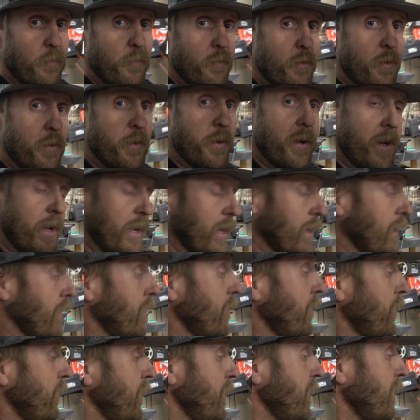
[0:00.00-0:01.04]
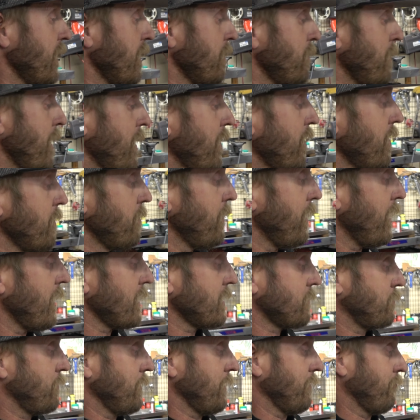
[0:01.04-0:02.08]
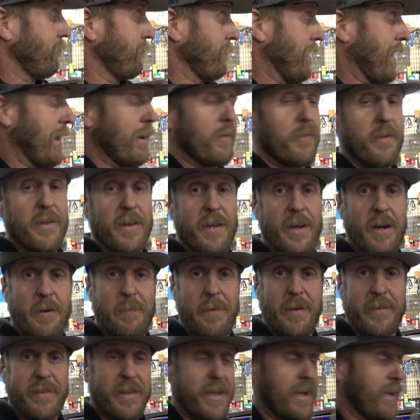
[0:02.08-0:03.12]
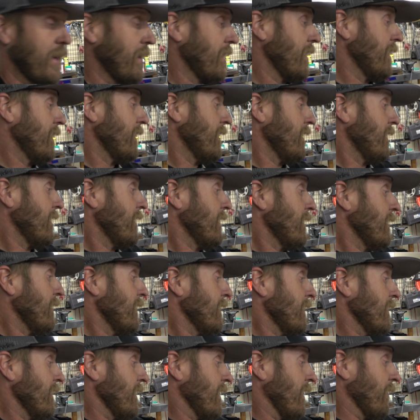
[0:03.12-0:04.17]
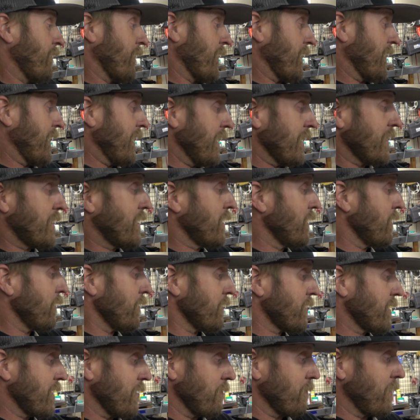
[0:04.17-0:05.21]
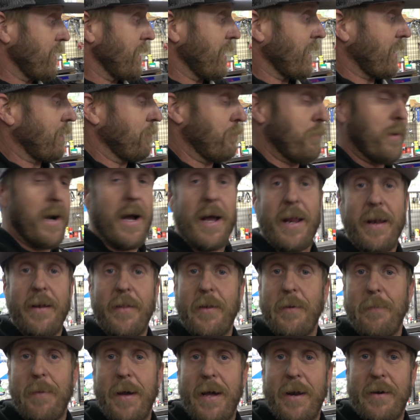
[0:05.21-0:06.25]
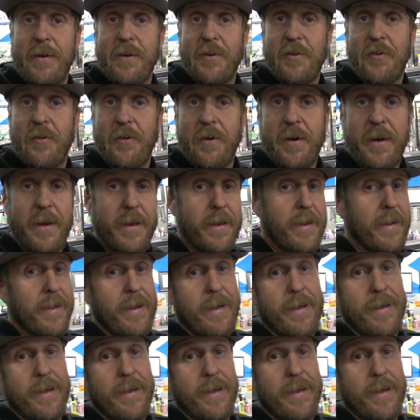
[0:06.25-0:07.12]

ruining the uh, battery box, but I don't really care about that. If I needed to, someday I could buy another battery tray.